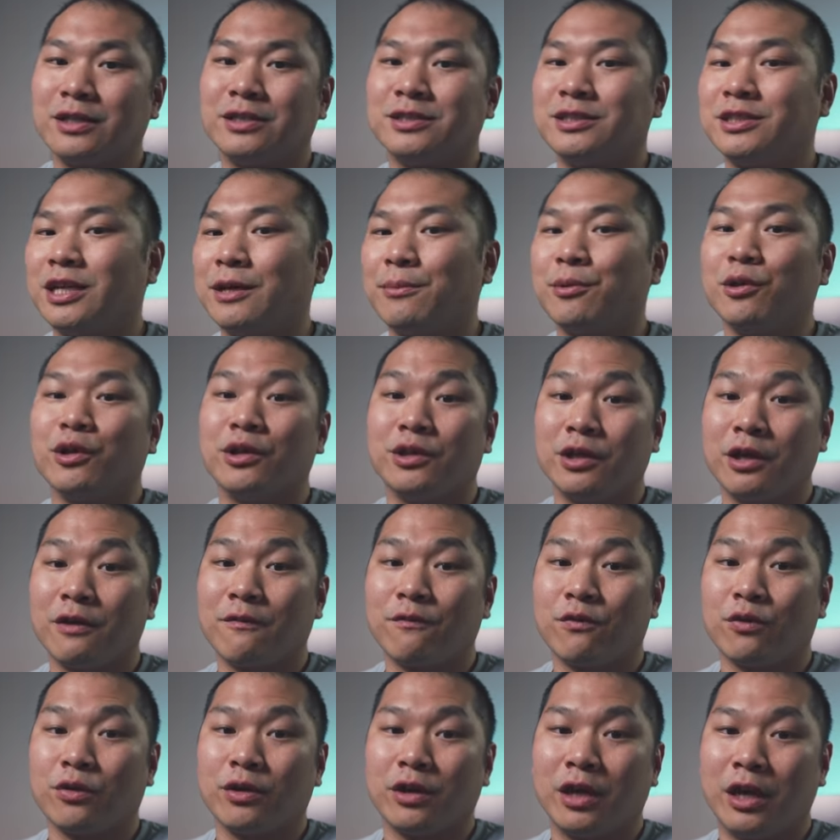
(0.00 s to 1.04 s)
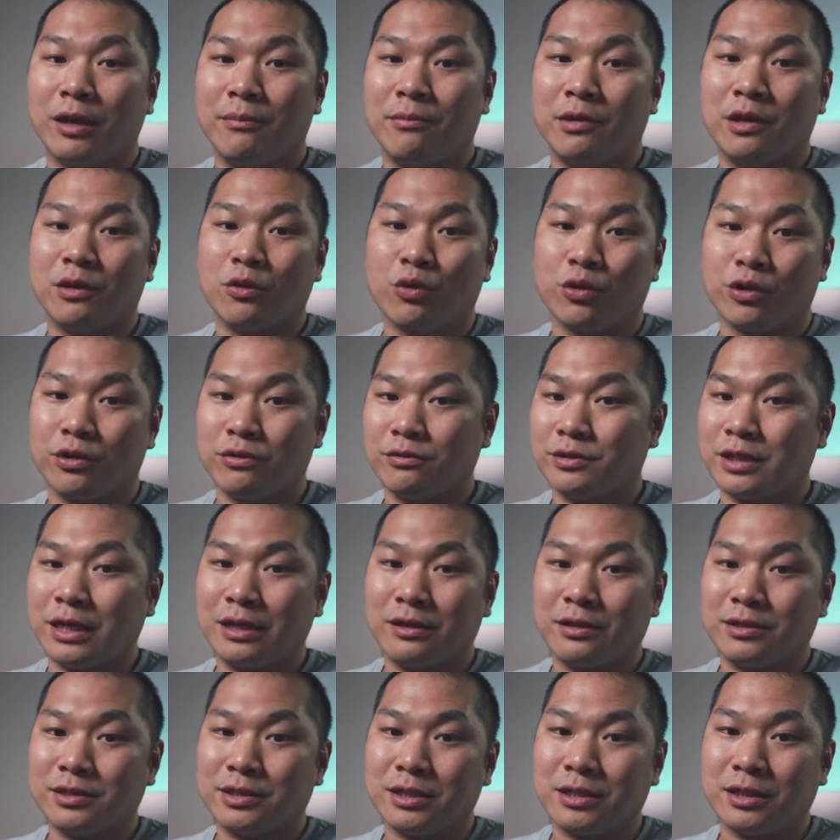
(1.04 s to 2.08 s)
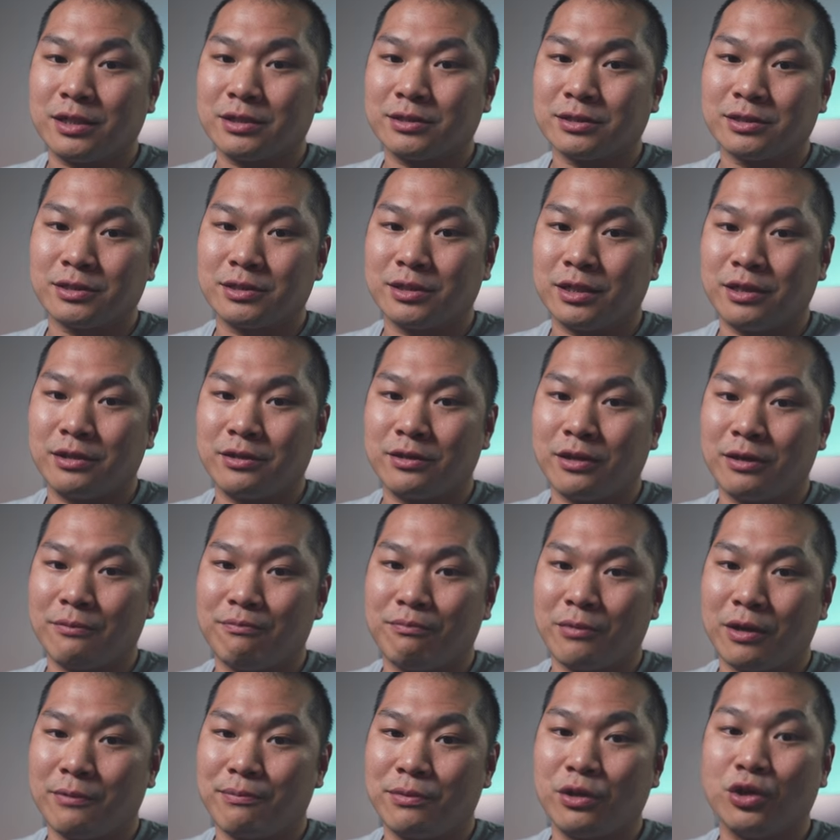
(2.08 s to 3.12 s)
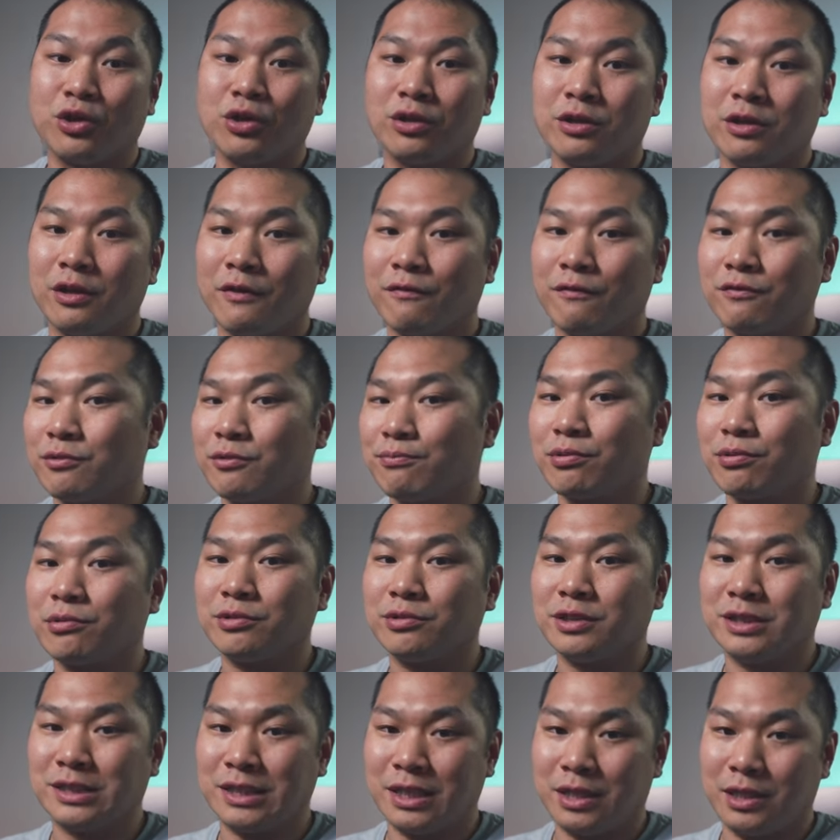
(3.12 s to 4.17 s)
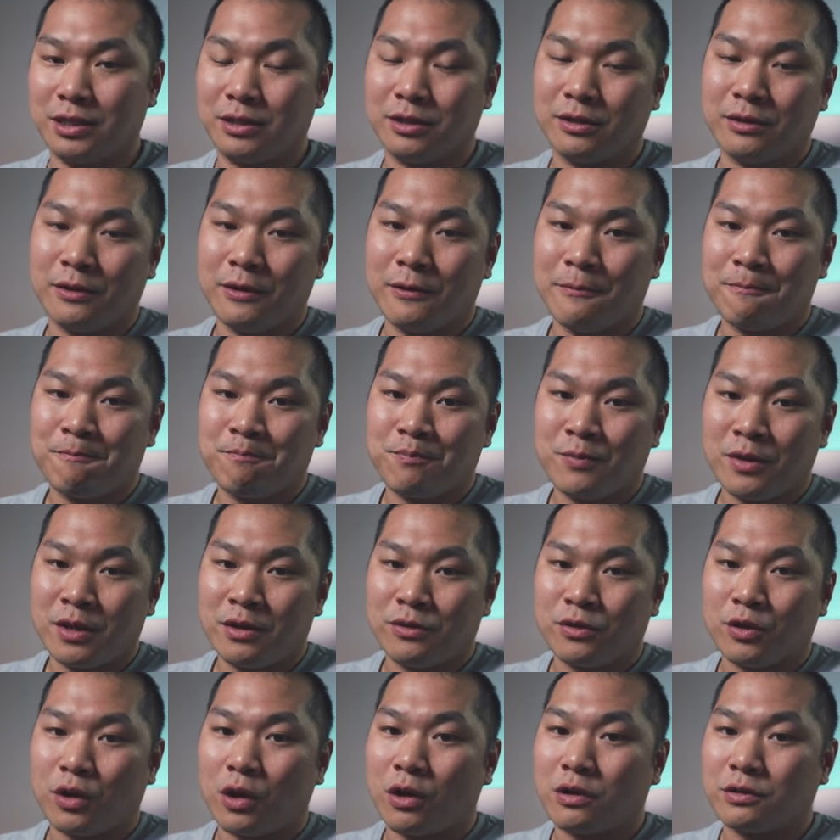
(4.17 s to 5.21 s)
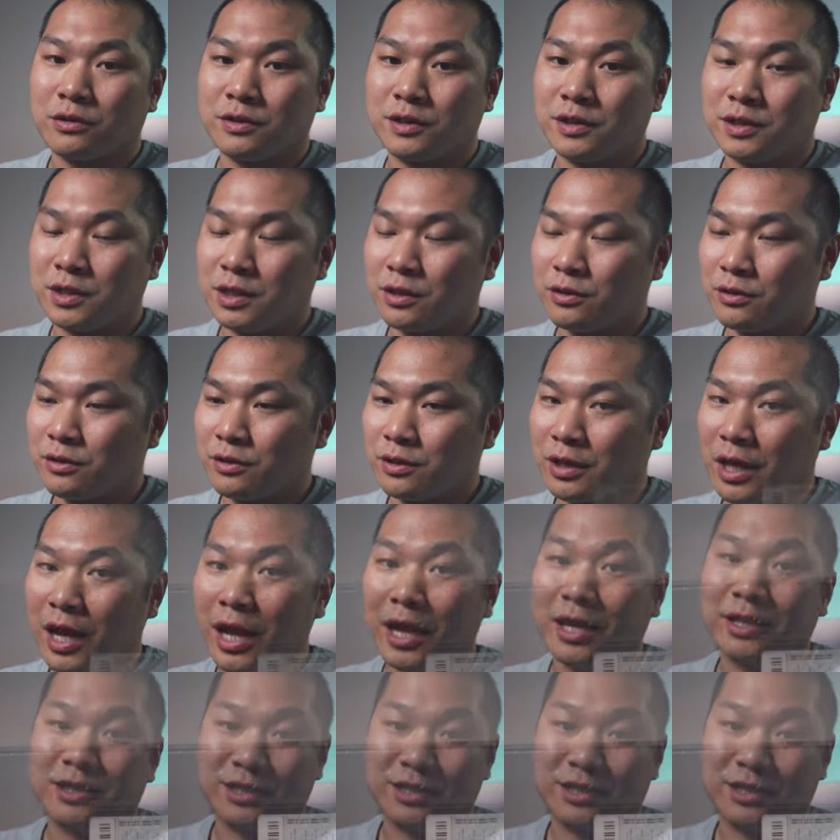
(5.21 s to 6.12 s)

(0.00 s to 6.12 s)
it stable enough for gaming or your daily tasks, then it might be good enough to proceed. There are still high